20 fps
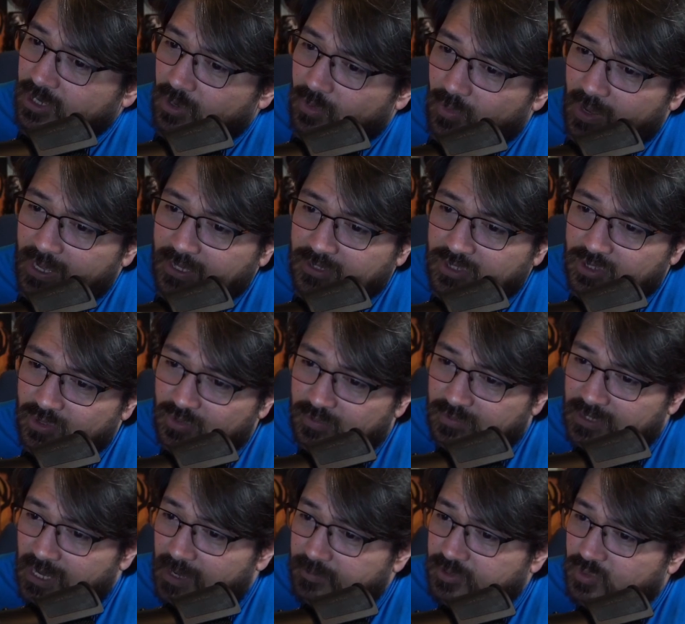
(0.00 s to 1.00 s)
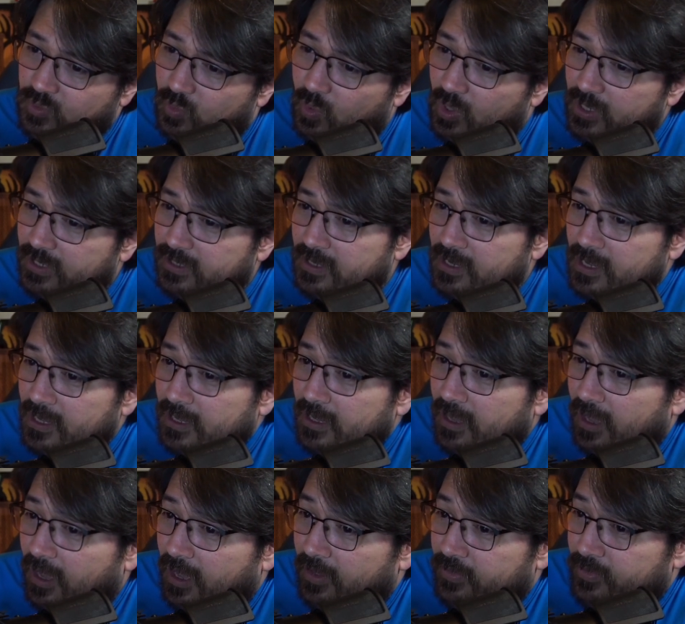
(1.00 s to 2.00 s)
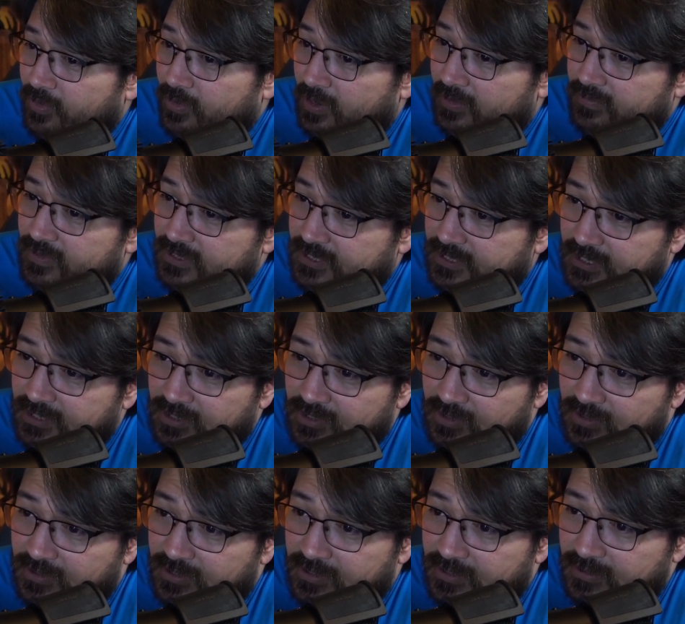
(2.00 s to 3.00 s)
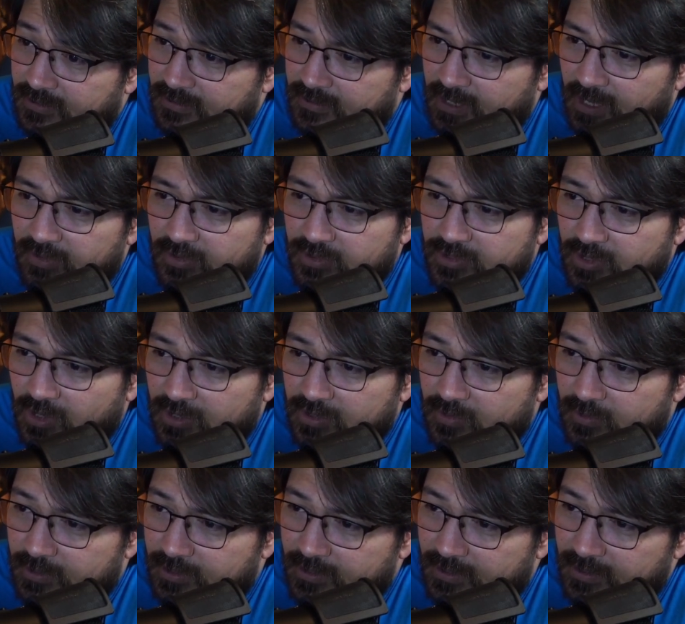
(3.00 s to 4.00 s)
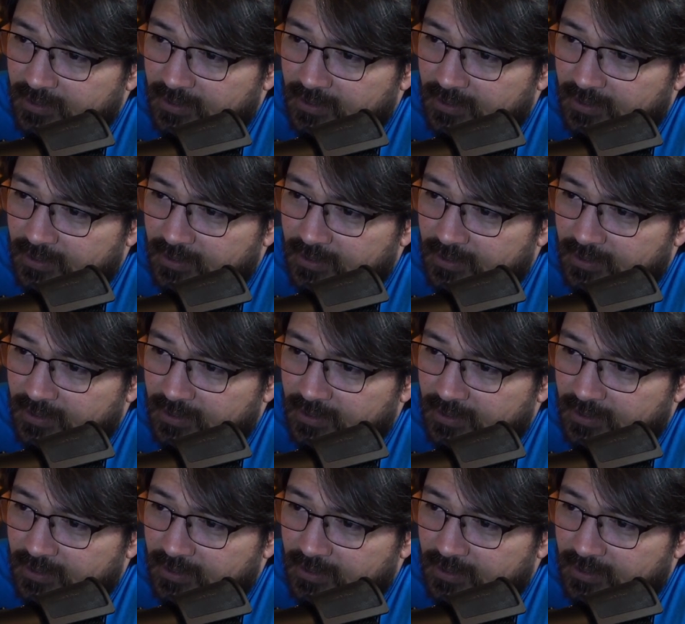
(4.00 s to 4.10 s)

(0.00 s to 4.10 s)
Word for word: away tomb tops one other of the sisters, the other dark one.